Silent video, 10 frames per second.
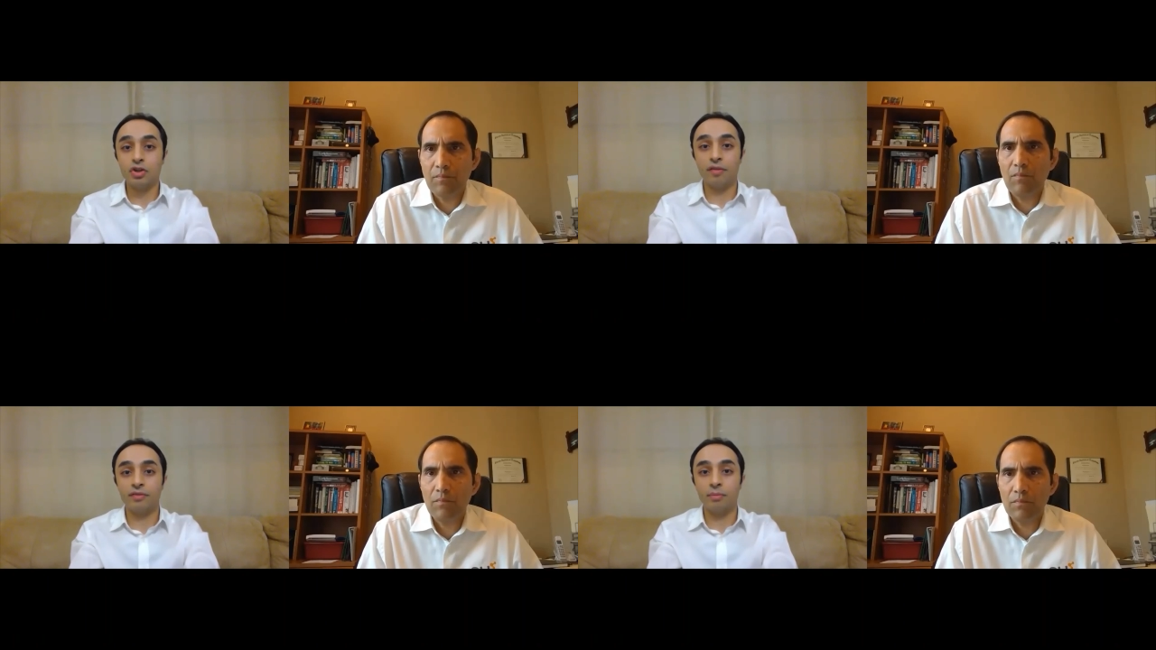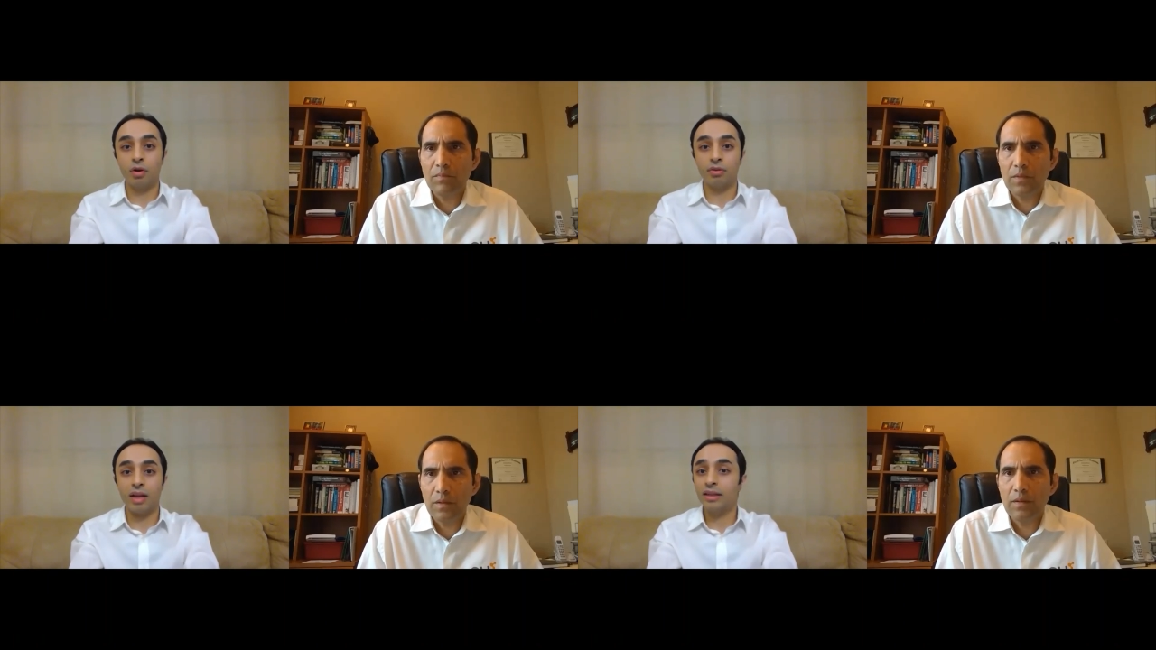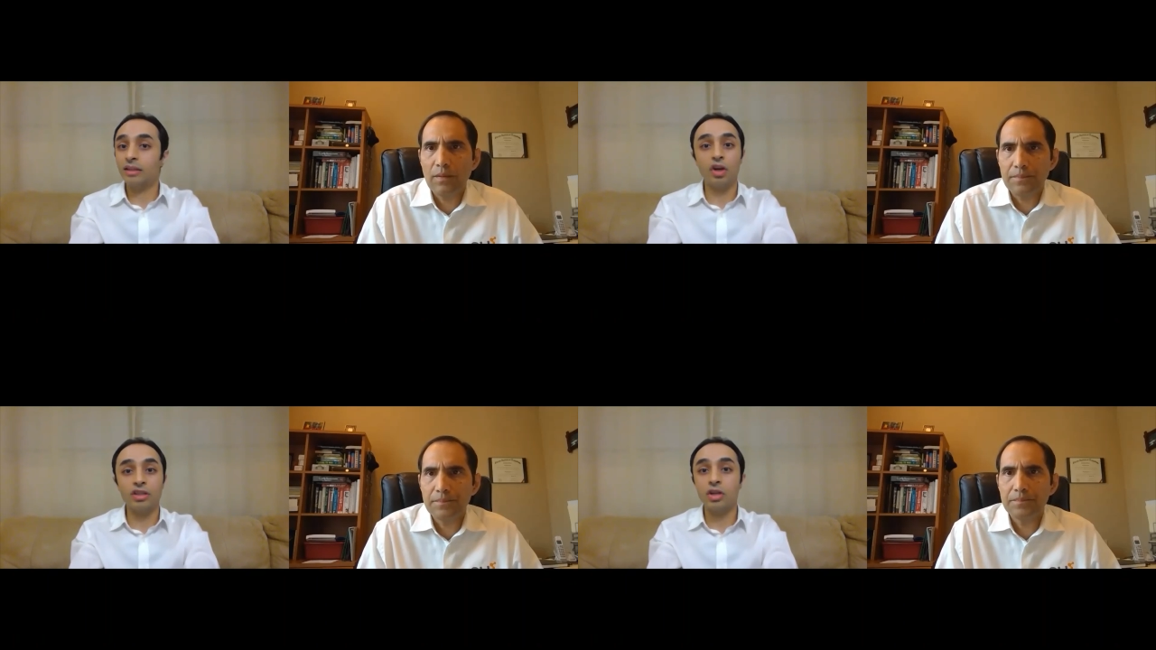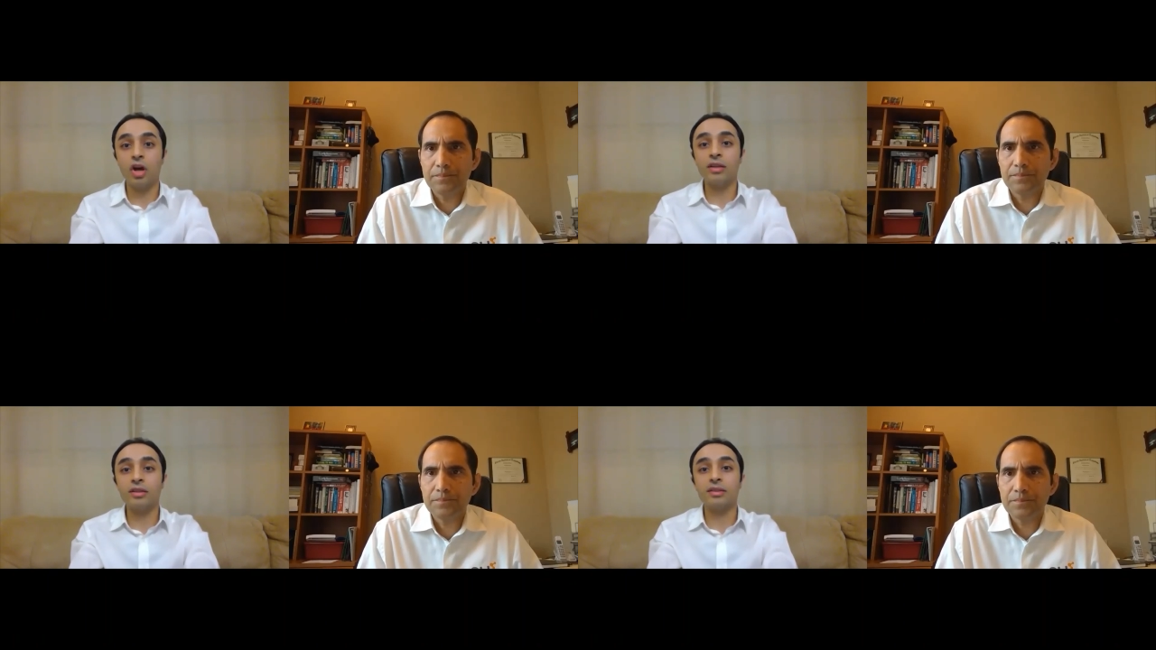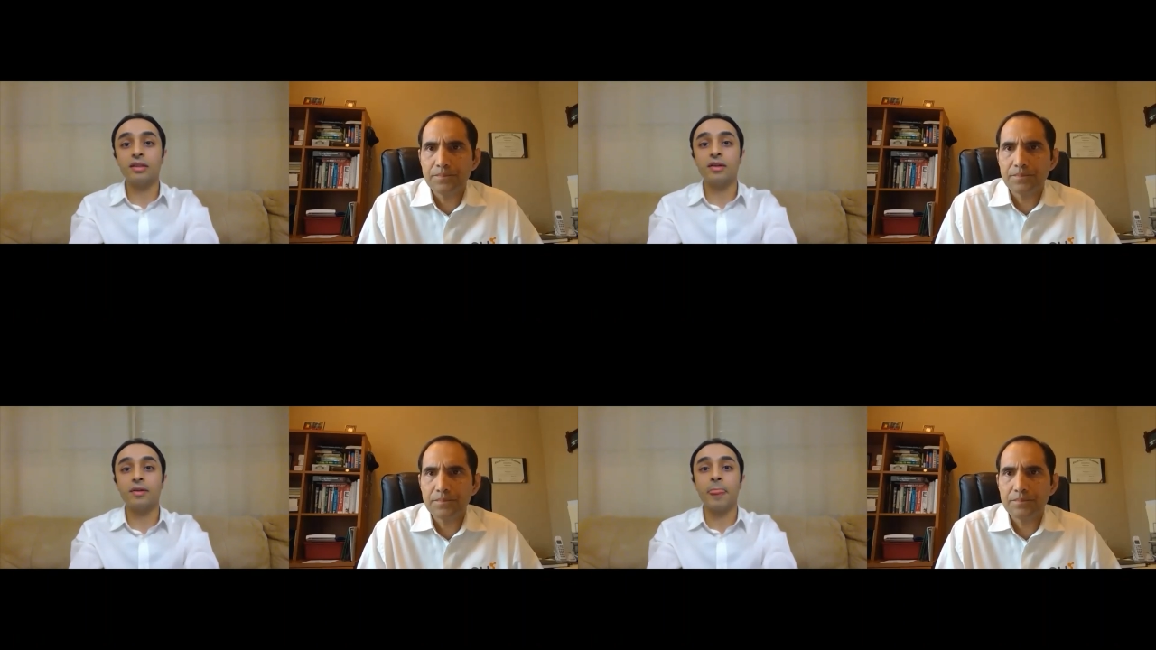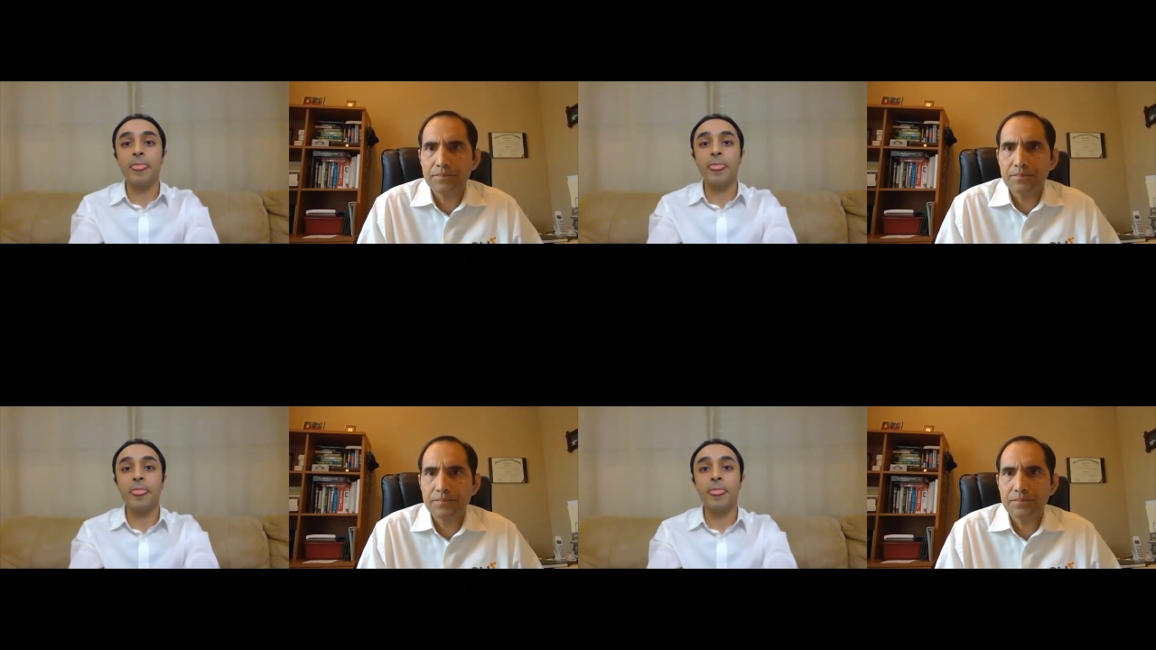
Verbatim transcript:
Speaker 1: of the model. And it does not uh,